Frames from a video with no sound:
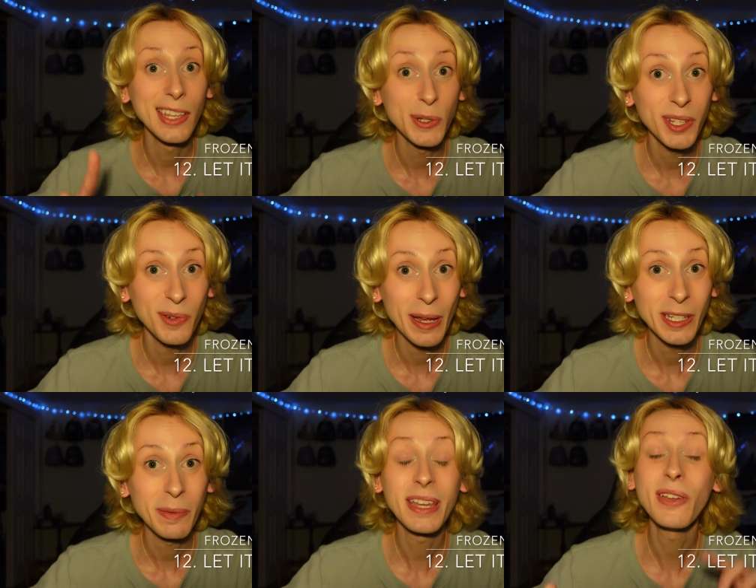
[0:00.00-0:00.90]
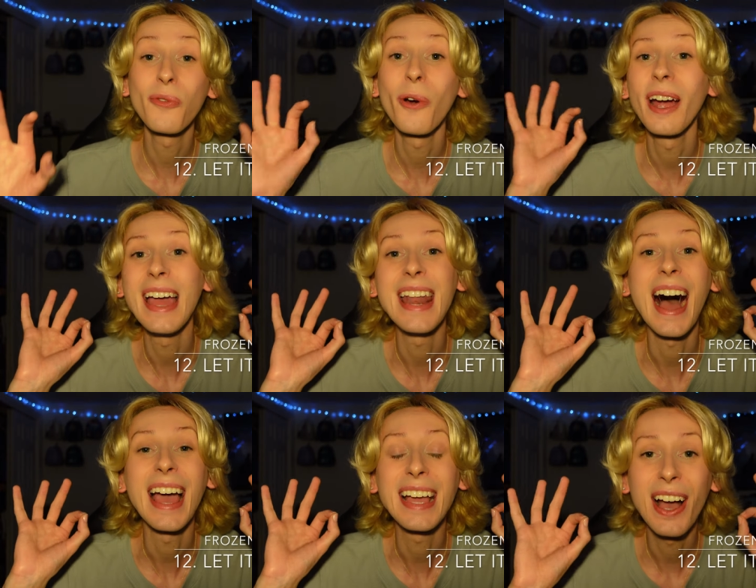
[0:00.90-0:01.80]
this was a recipe for an
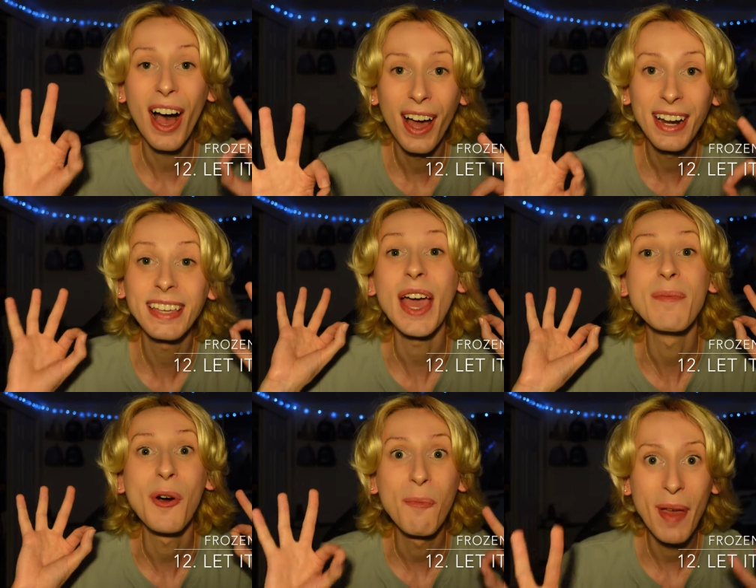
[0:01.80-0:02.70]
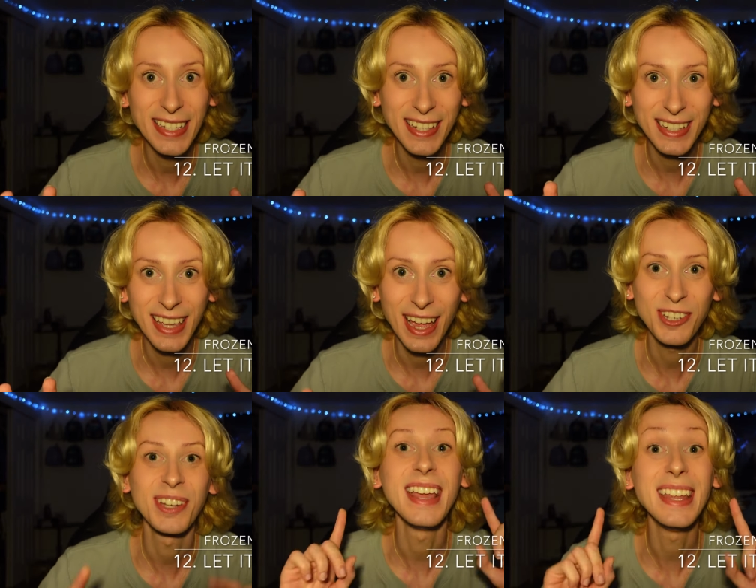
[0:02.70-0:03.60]
iconic and momentous
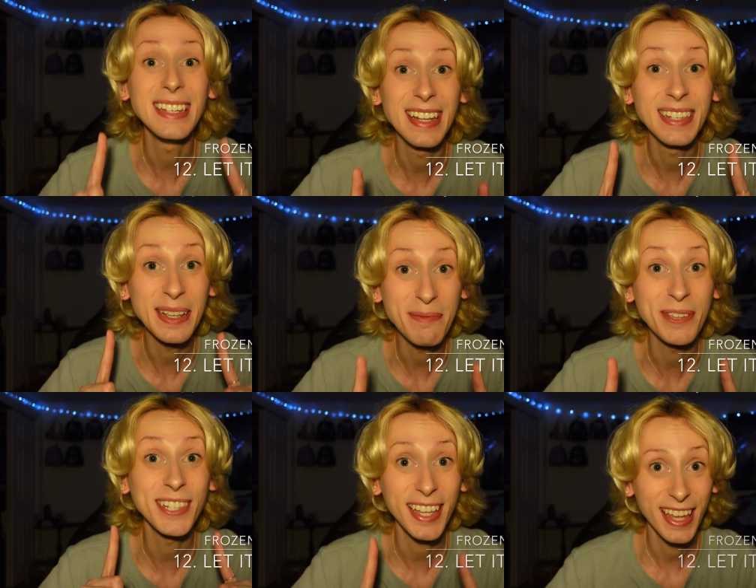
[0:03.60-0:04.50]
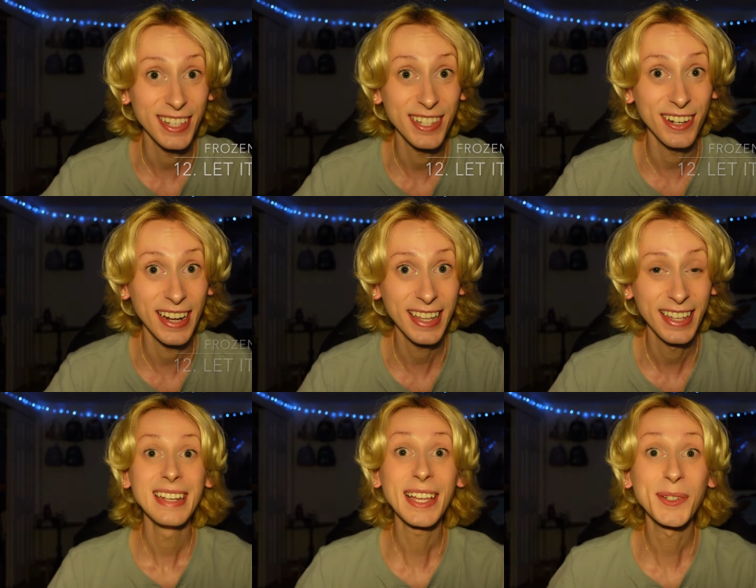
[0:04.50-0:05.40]
occasion in Disney music history.
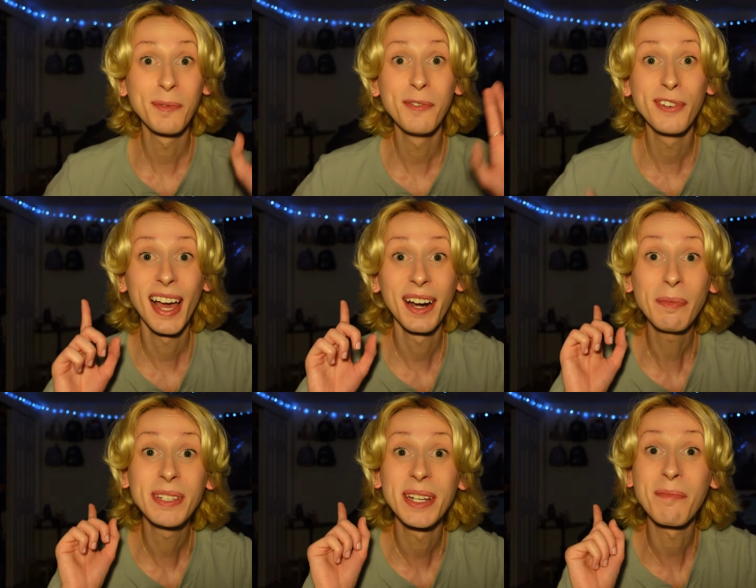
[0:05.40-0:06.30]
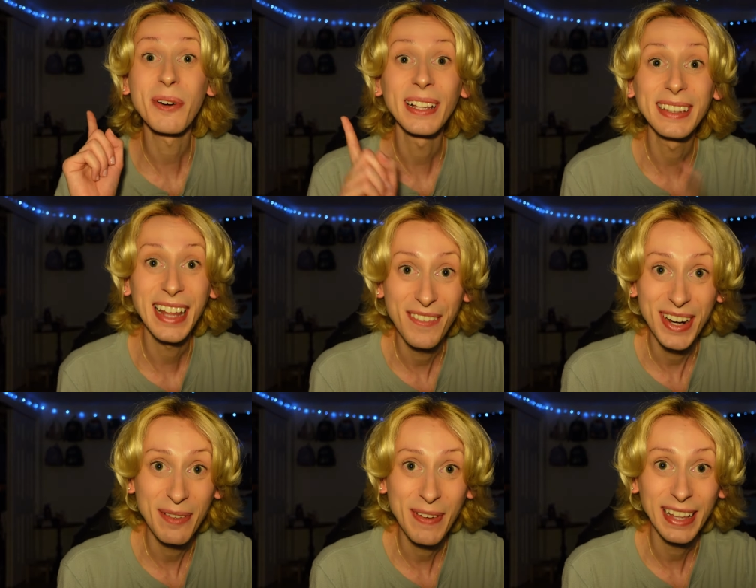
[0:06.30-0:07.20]
Next, we're moving on up to number 11
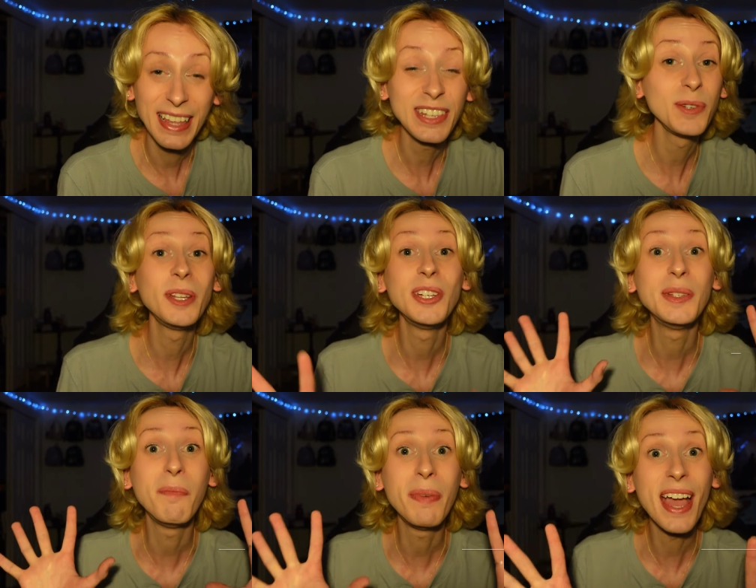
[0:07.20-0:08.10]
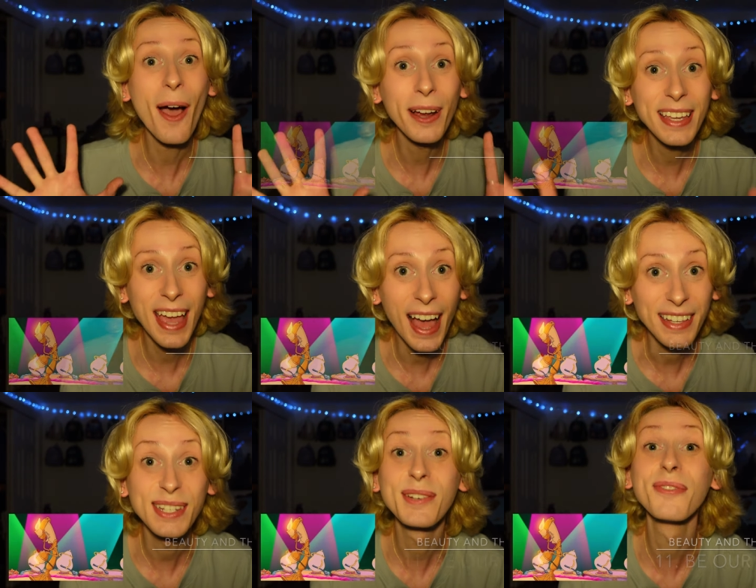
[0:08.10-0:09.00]
on my list, which is Be Our
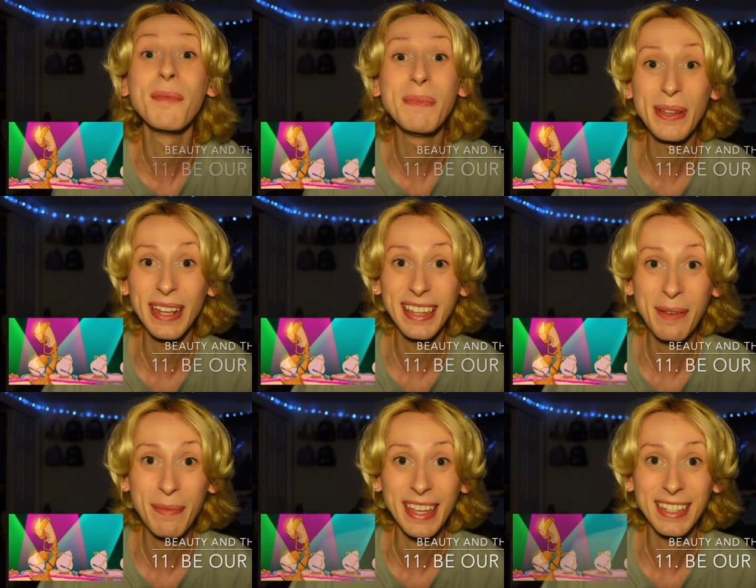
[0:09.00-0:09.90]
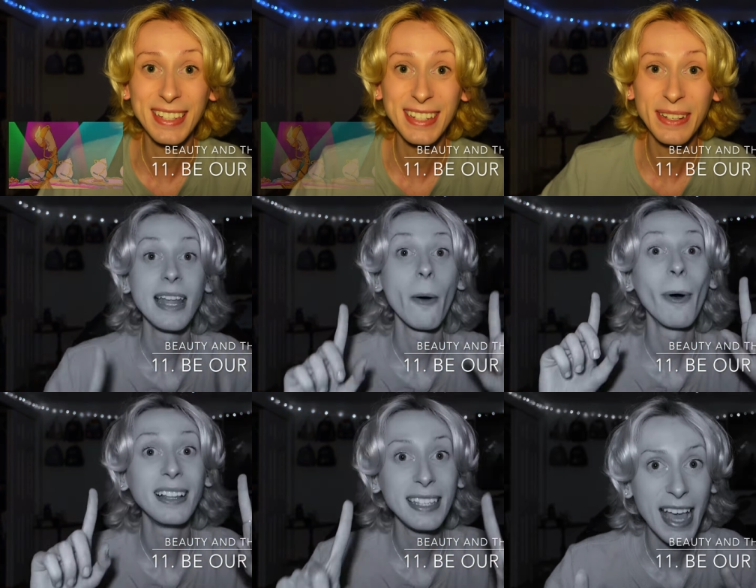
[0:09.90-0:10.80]
Guest from Beauty and the Beast. Now,
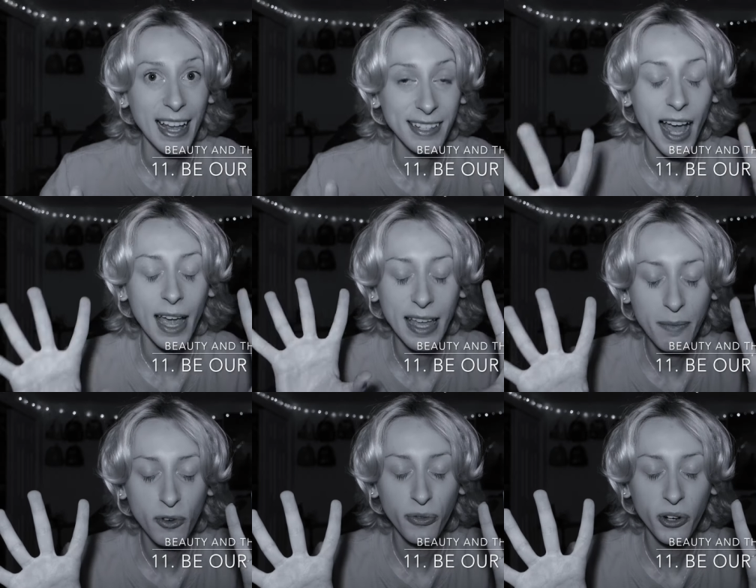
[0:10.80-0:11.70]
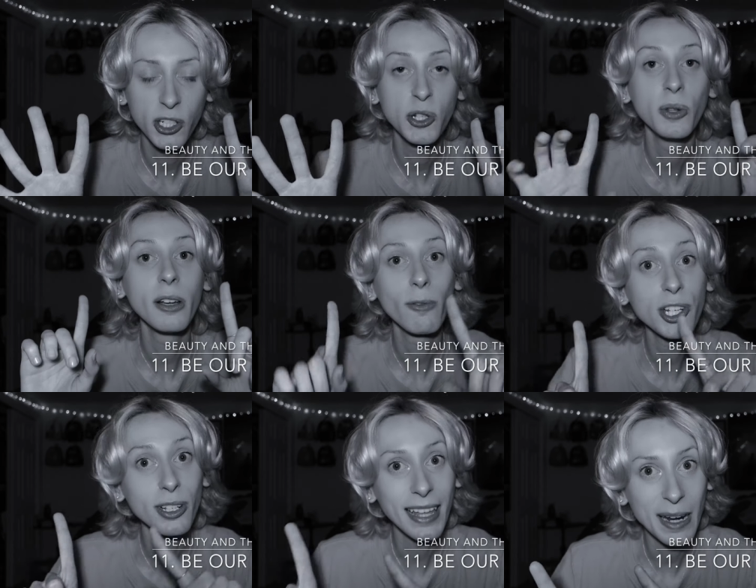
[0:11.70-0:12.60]
while yes, I am referring to the
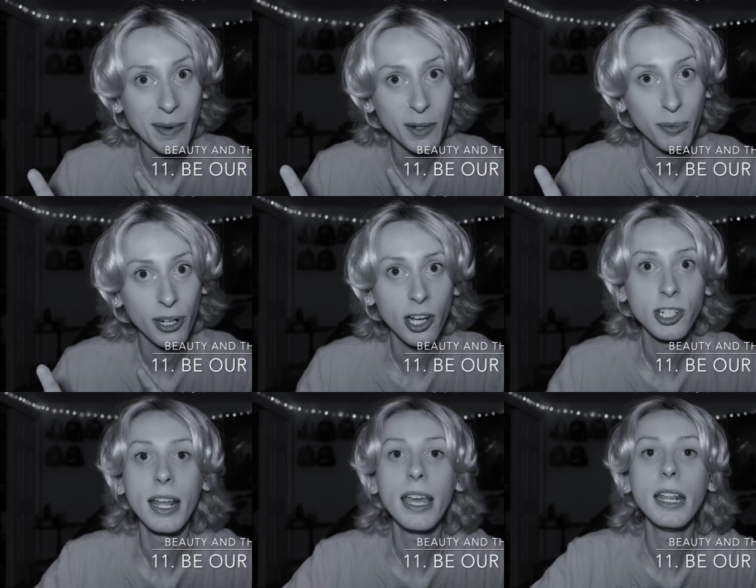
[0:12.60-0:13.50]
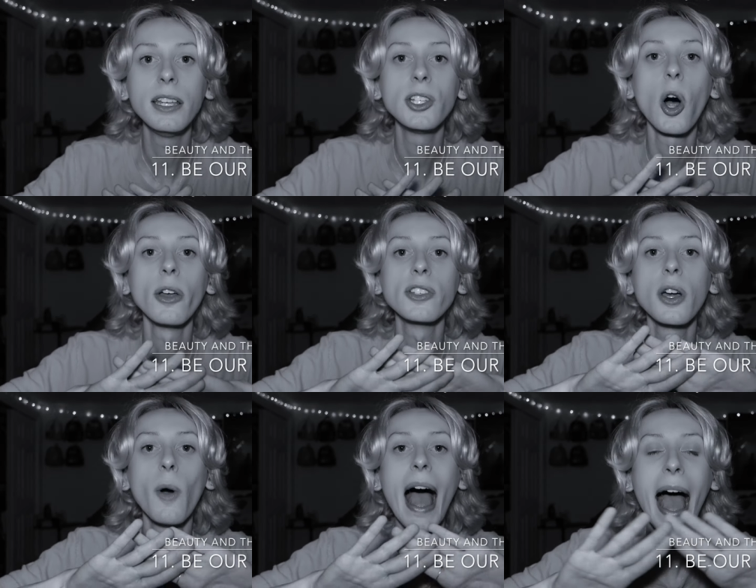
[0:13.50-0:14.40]
original animated production, it is
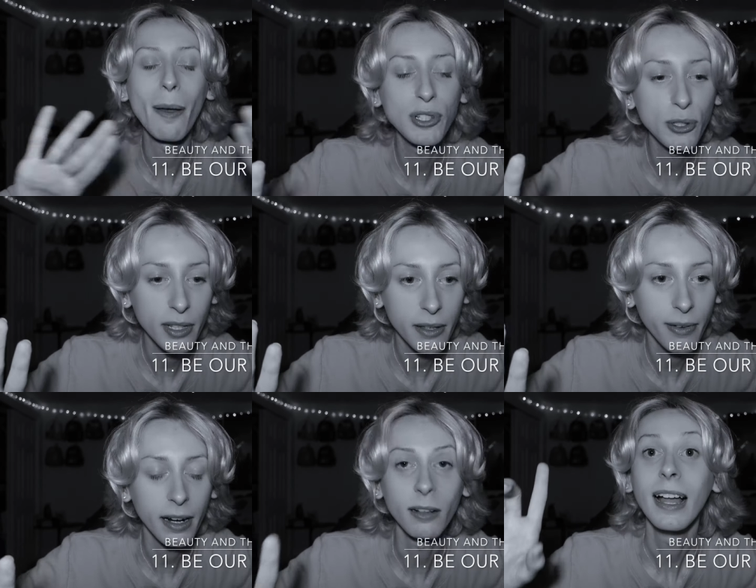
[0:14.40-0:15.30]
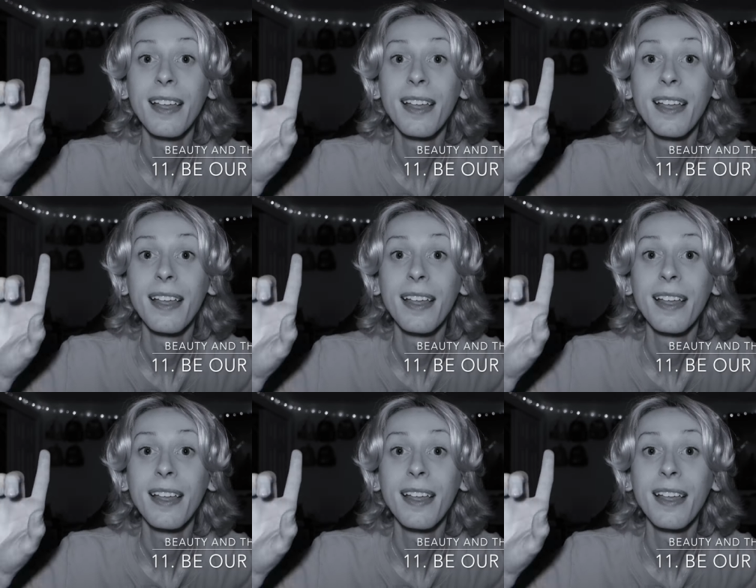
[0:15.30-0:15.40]
also absolutely vital